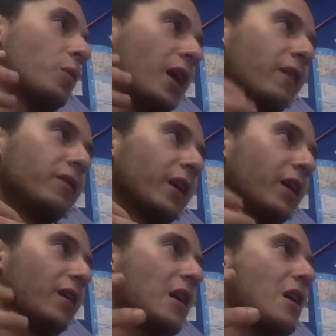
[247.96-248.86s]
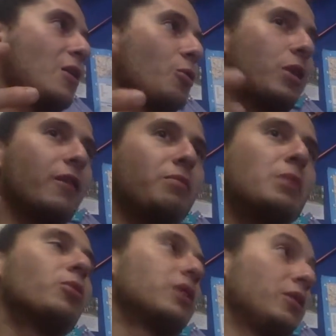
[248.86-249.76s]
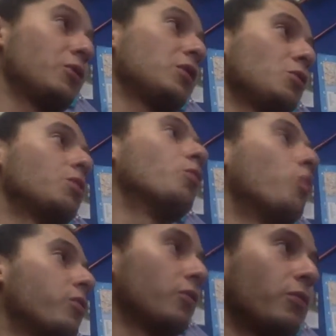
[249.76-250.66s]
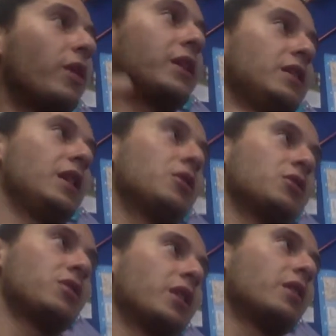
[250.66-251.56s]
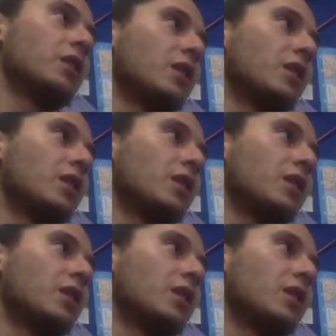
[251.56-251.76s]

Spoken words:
We have people that you would find in the industry.